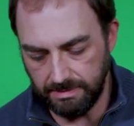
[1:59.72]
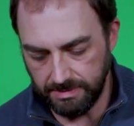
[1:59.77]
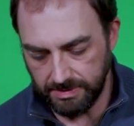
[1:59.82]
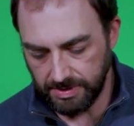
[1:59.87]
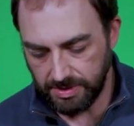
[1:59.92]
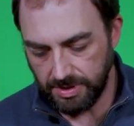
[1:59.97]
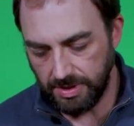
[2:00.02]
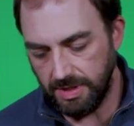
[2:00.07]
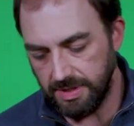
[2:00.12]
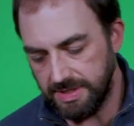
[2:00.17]

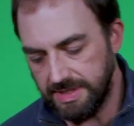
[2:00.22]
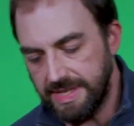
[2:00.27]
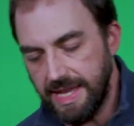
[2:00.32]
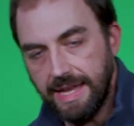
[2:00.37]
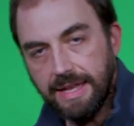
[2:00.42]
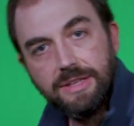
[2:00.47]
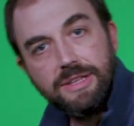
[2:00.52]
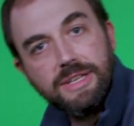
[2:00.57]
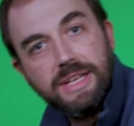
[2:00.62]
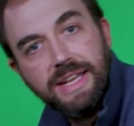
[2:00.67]
So let's
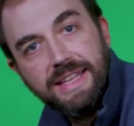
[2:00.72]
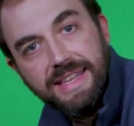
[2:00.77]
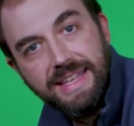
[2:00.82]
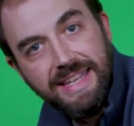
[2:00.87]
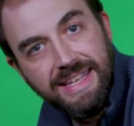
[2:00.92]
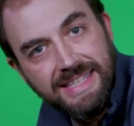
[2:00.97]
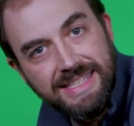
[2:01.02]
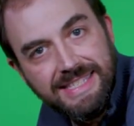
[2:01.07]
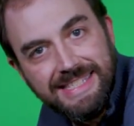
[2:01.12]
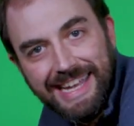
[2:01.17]
take a look on
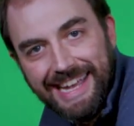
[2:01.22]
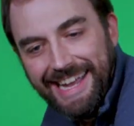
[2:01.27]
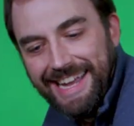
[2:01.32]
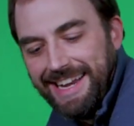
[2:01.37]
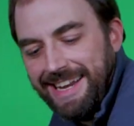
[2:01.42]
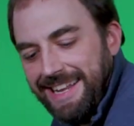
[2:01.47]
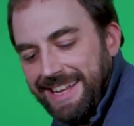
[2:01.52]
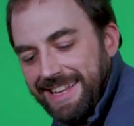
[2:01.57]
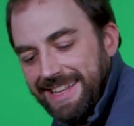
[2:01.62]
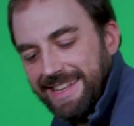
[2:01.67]
the
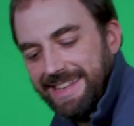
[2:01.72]
inside.